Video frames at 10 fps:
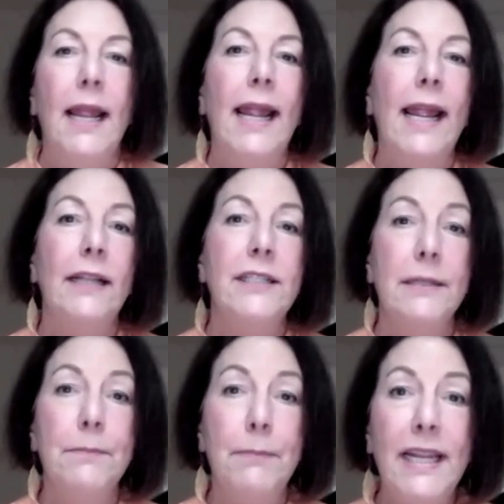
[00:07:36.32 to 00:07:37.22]
And
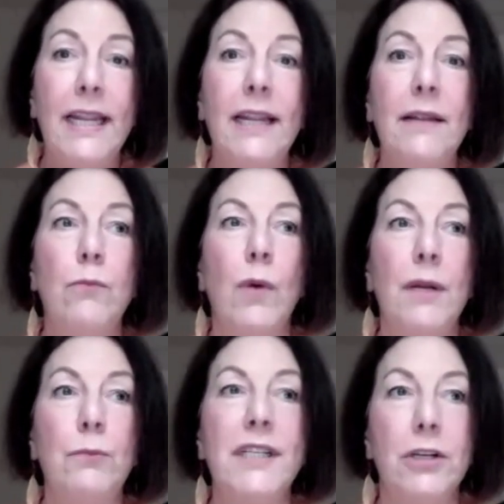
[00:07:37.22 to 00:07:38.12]
to me,
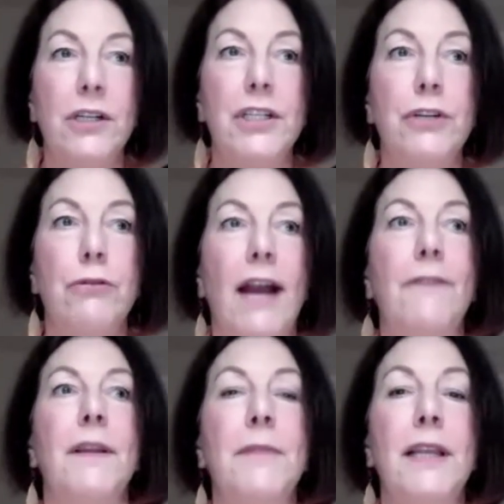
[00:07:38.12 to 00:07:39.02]
when we started to
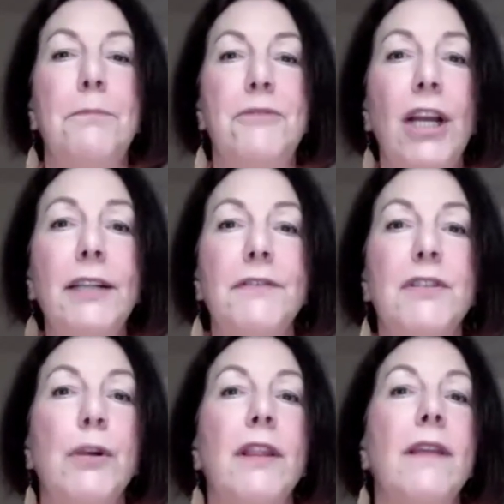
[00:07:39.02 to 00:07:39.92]
craft them, the objectives
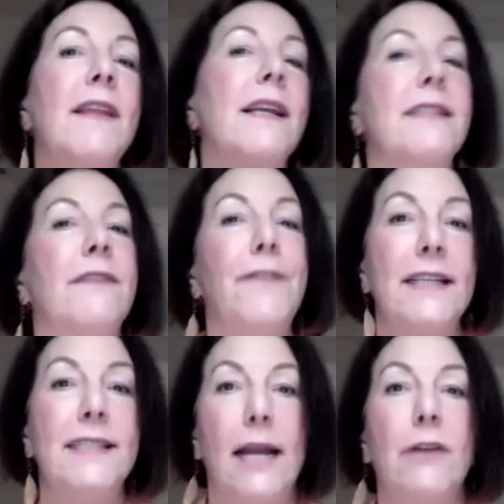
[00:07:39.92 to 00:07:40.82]
were the things that
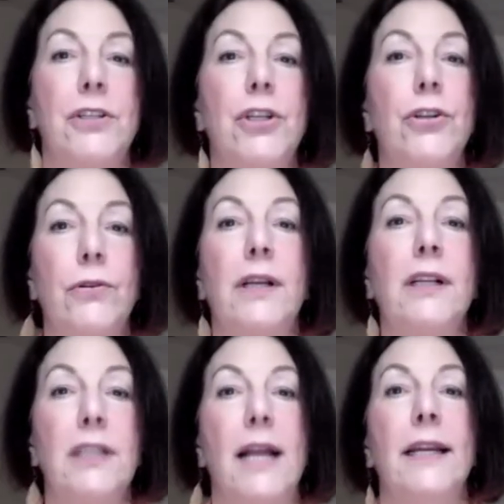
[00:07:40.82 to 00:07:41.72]
faced out to the
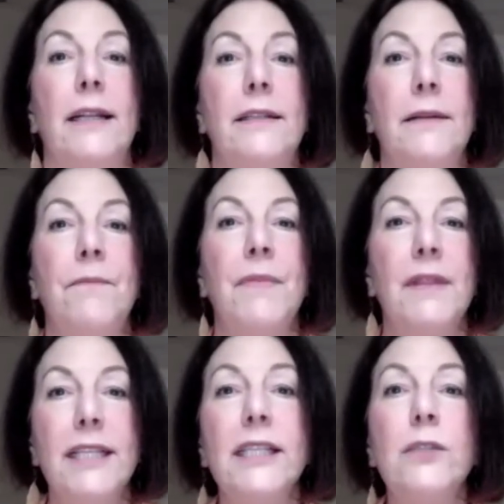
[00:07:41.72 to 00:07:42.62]
client.
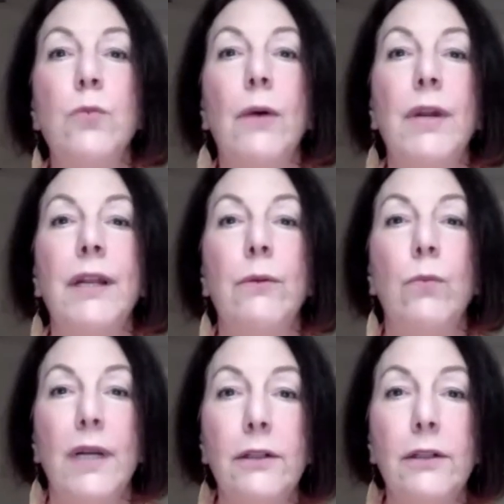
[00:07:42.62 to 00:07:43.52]
This is what we
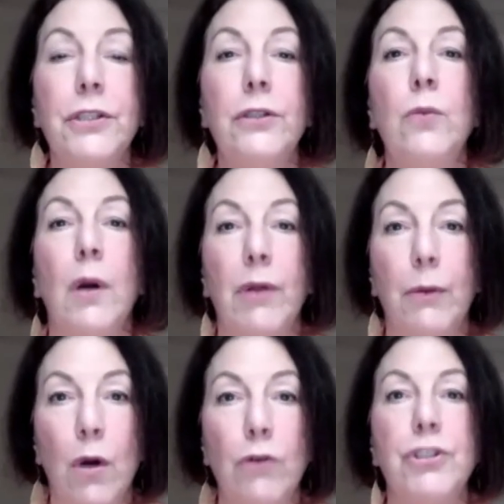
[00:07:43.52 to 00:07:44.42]
will do, what we
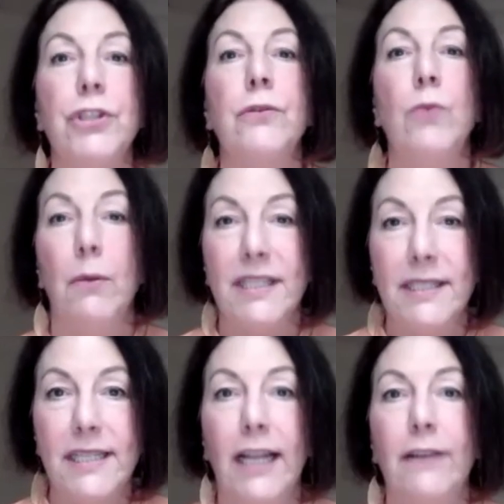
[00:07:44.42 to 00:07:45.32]
won't do, what we
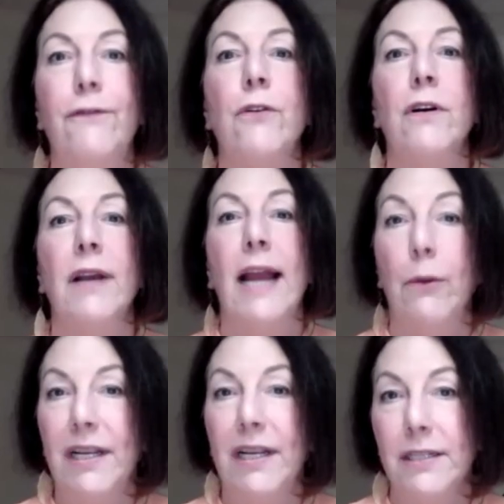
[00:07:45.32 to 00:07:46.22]
stand for, how
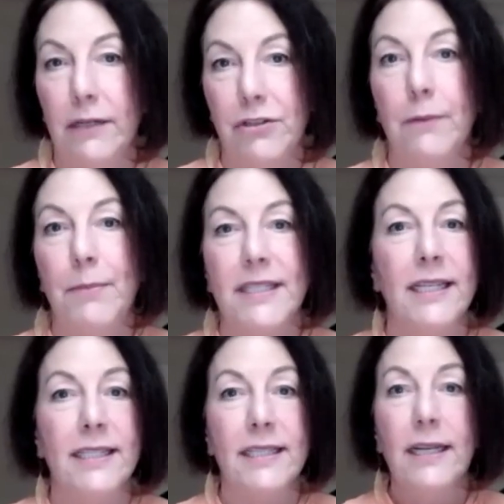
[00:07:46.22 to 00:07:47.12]
we conduct our
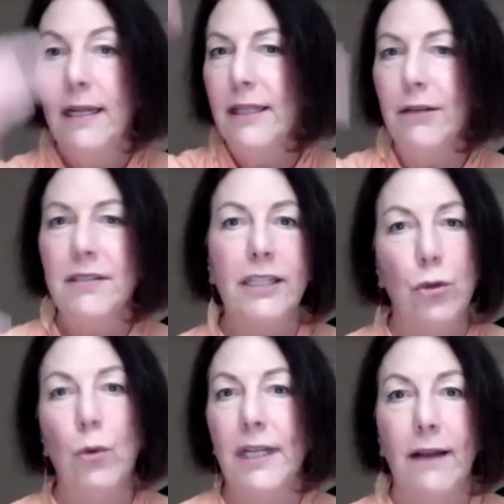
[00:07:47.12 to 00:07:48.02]
business. There's like
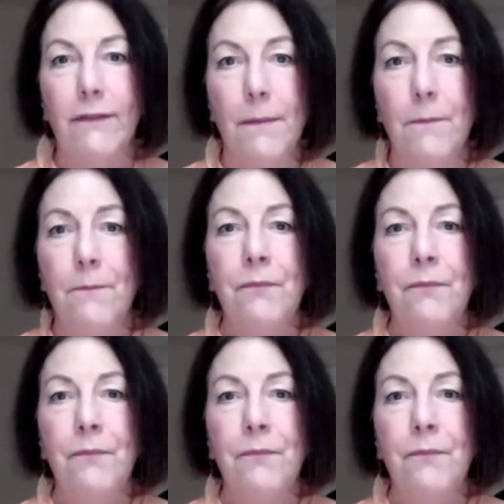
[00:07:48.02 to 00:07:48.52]
20 of them.